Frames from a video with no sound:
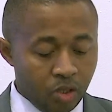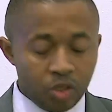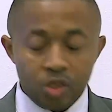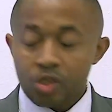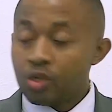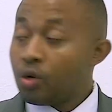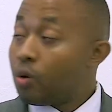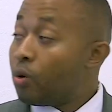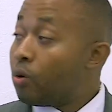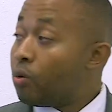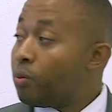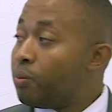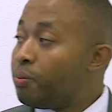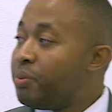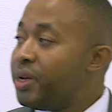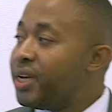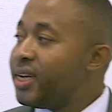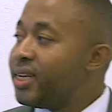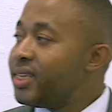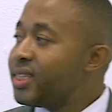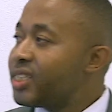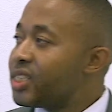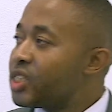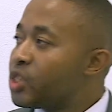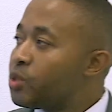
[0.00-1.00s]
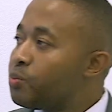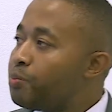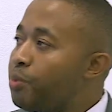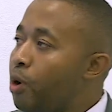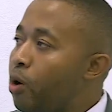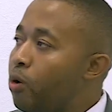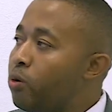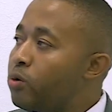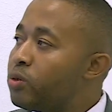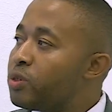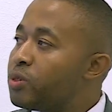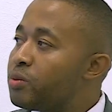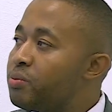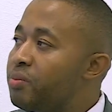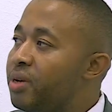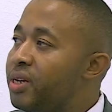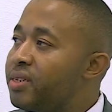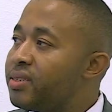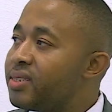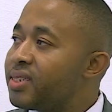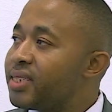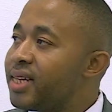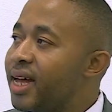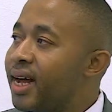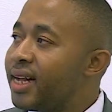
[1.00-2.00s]
So being disposed
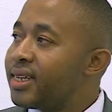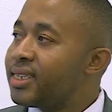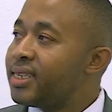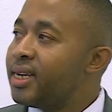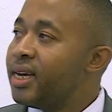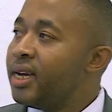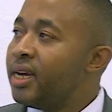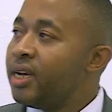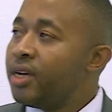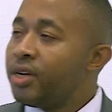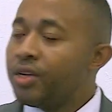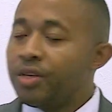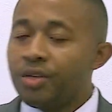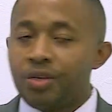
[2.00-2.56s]
means that